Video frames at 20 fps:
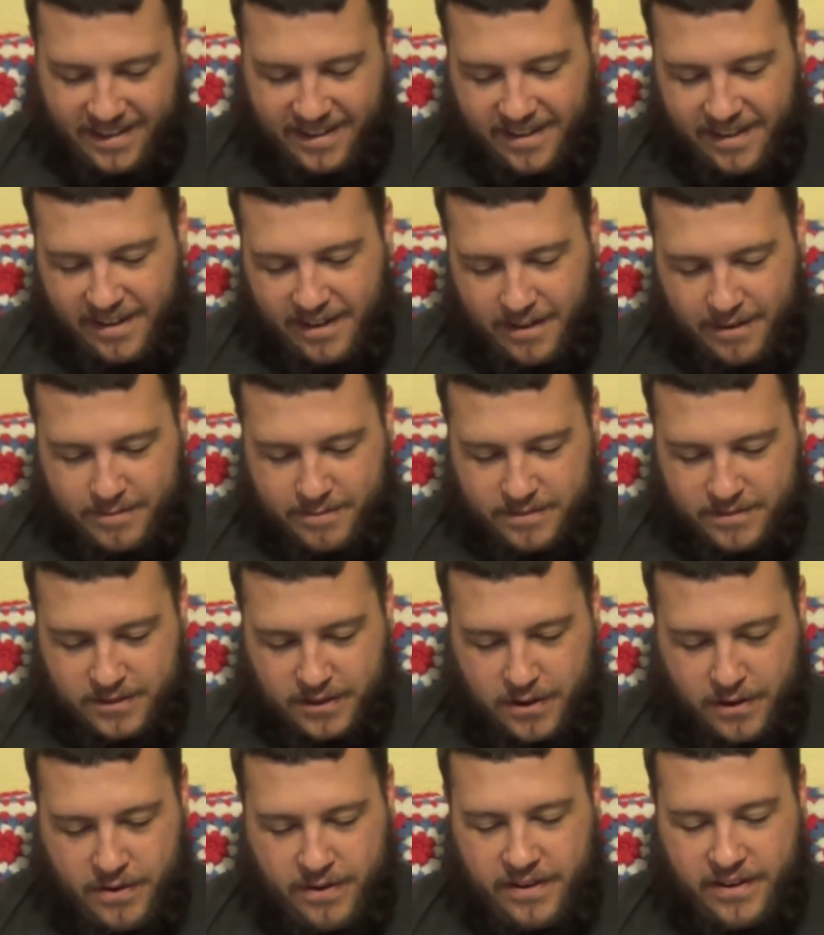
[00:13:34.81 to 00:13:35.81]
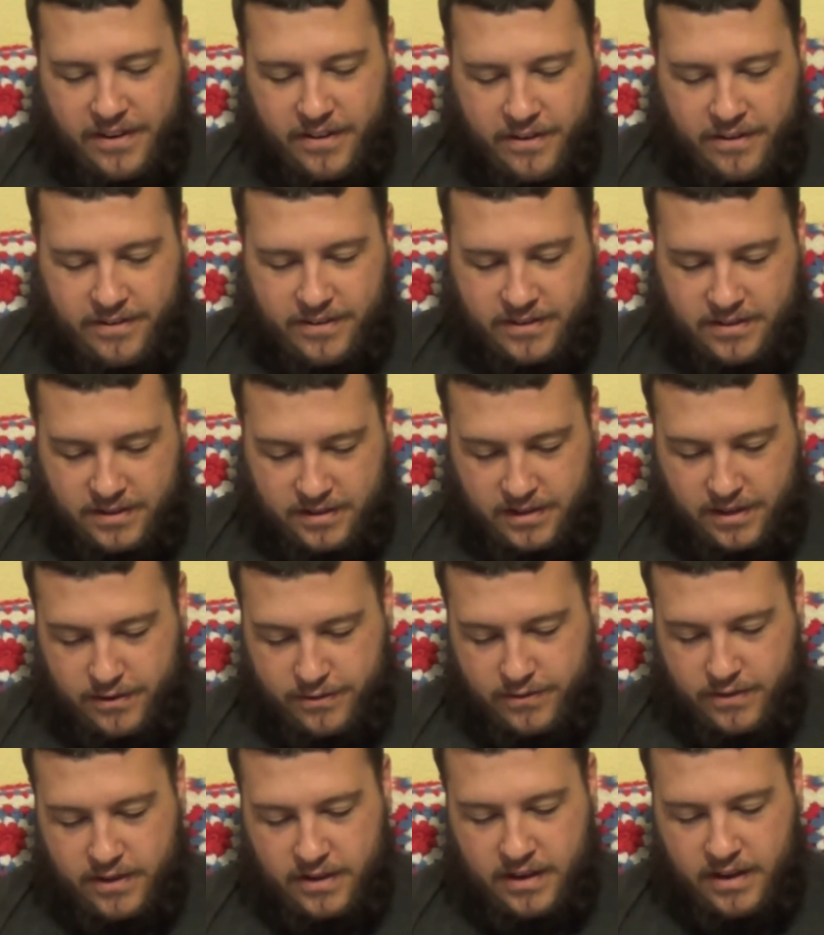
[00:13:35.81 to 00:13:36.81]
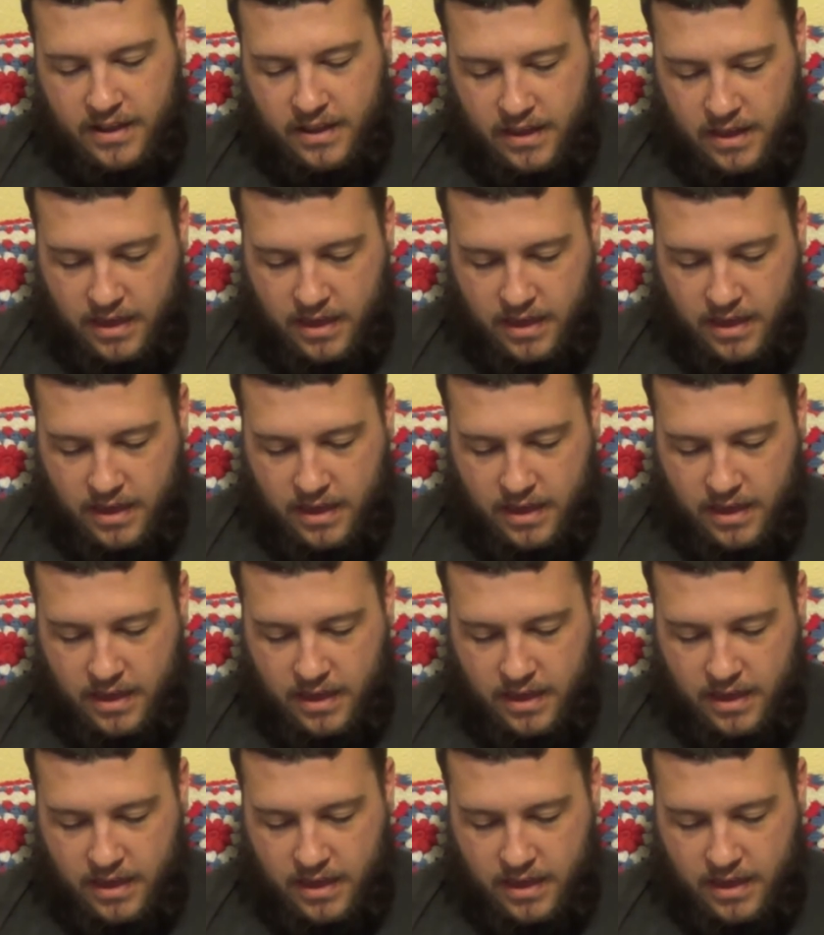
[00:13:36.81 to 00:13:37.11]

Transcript: So, you know, that's a lot of fun.